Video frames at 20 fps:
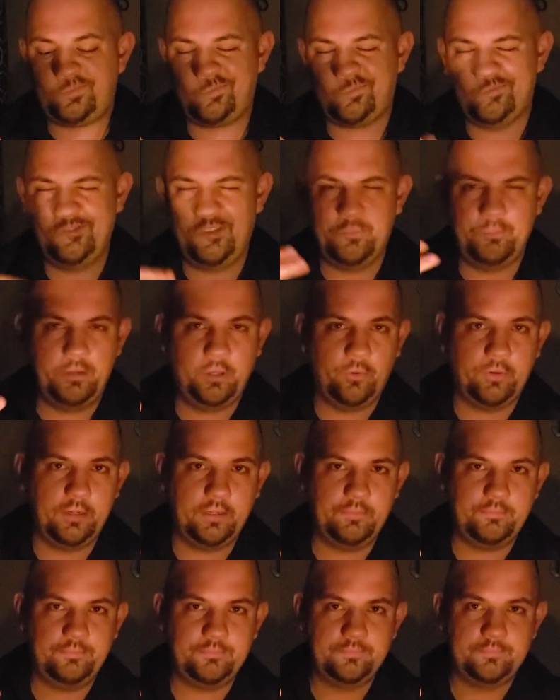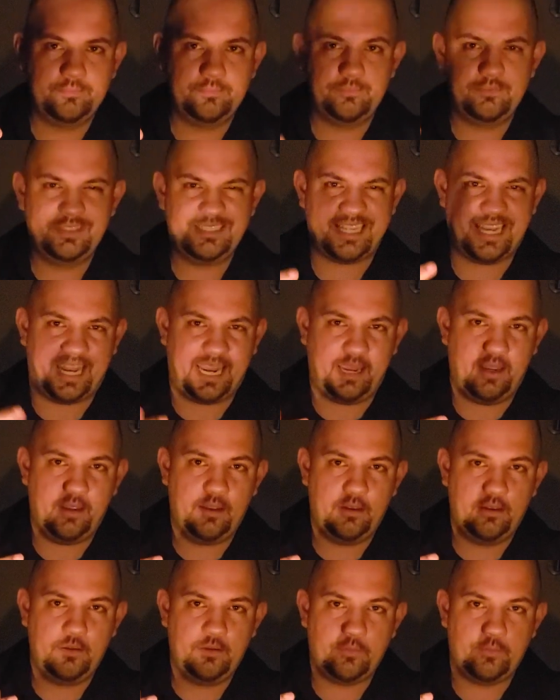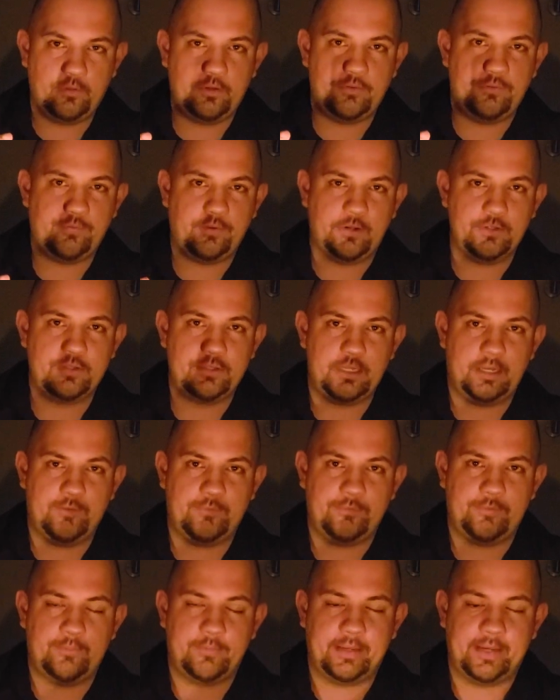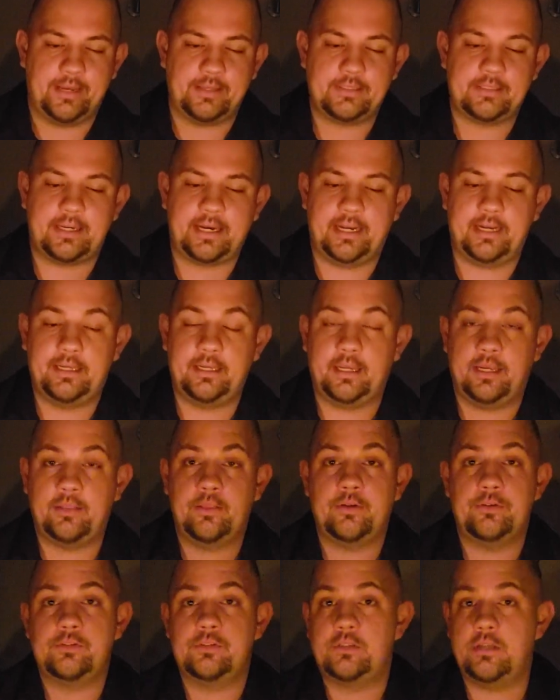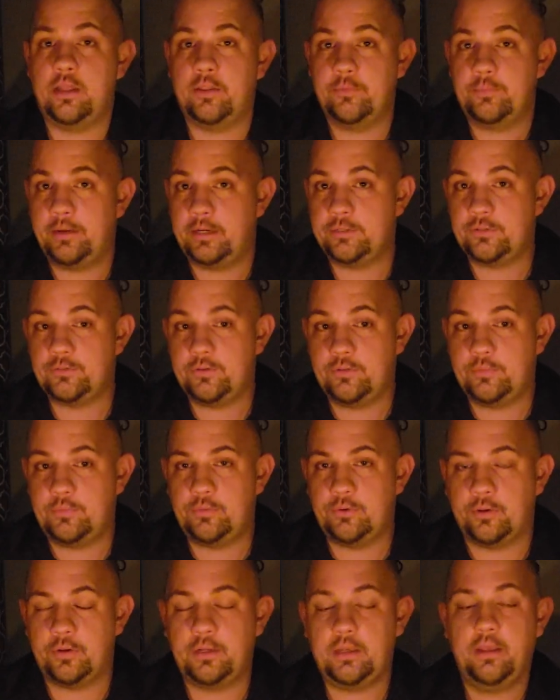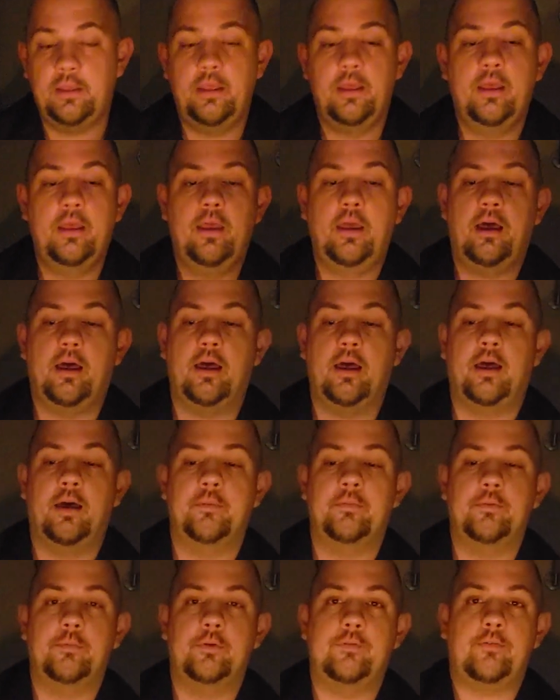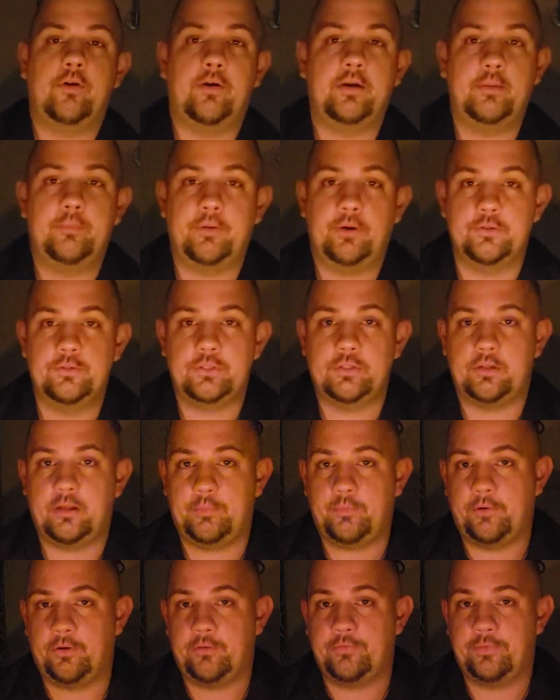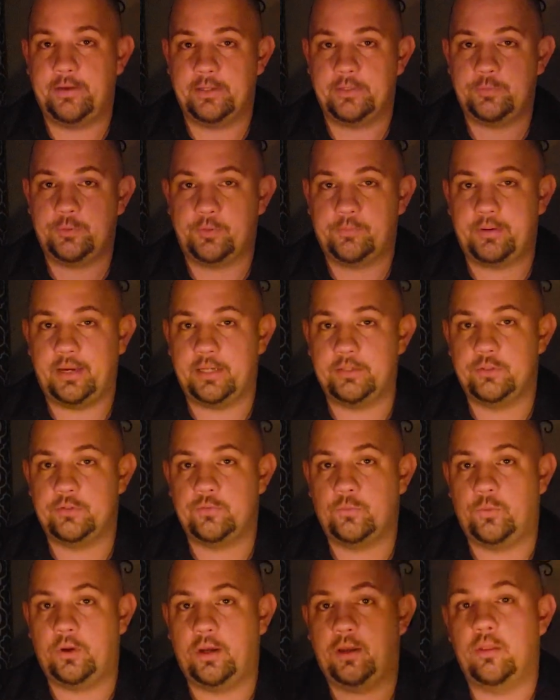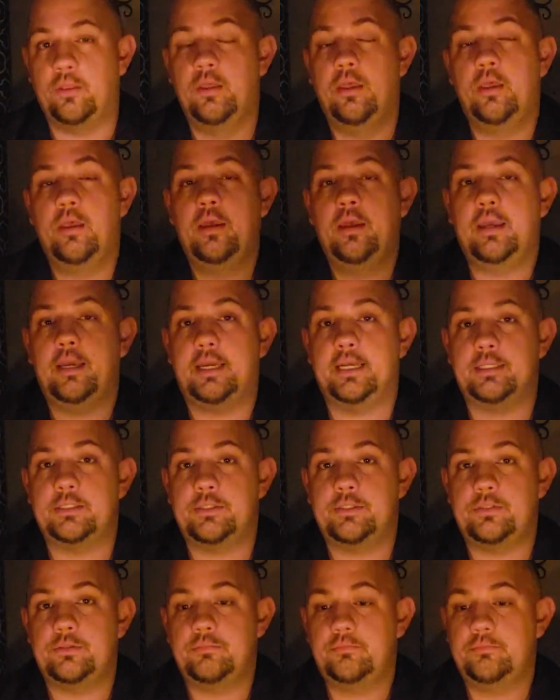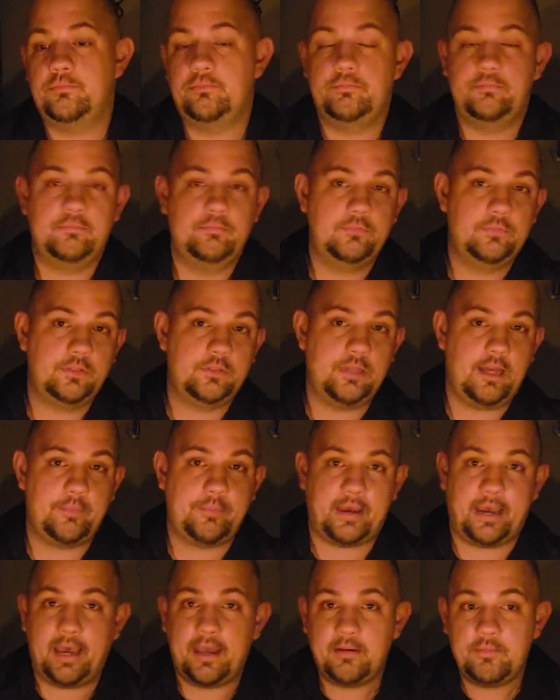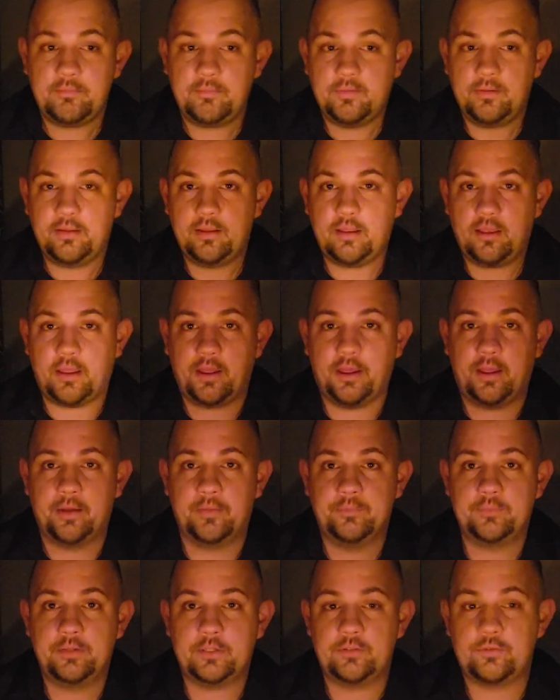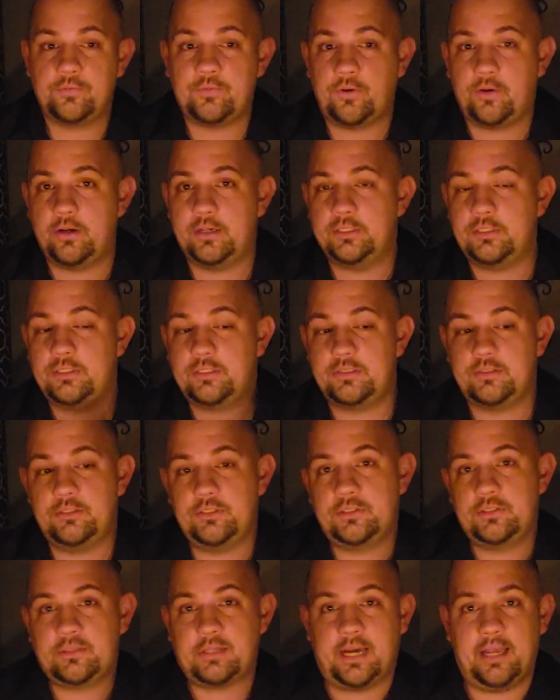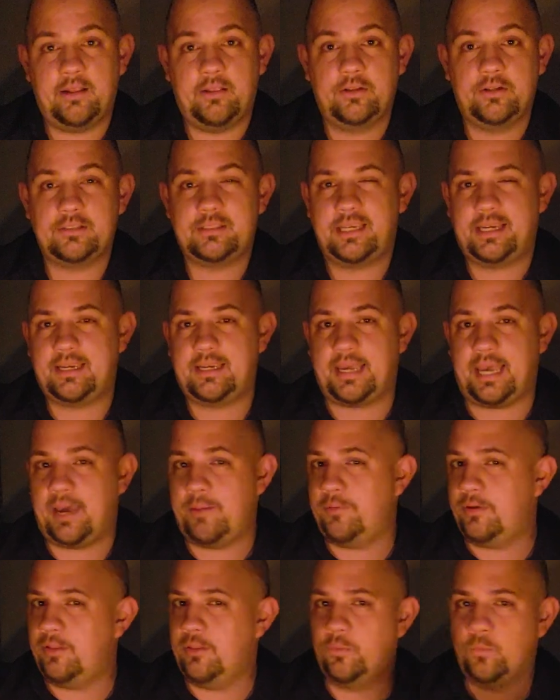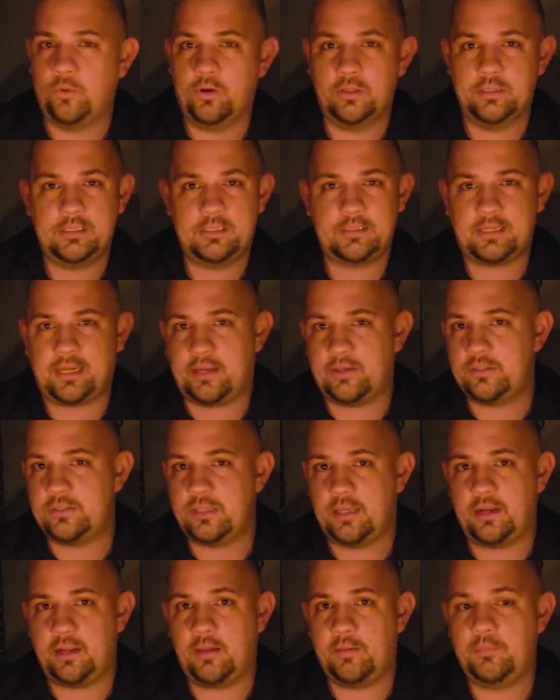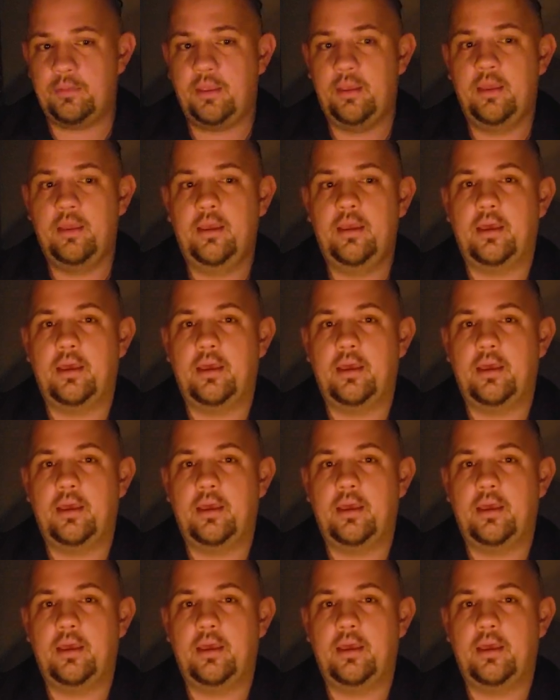In the building, it's when you first see it from the outside. Again, there's another picture of the building that we've already posted up on our Facebook page as well. It's not bad. As far it just kind of looks like a cabin in the woods style setup.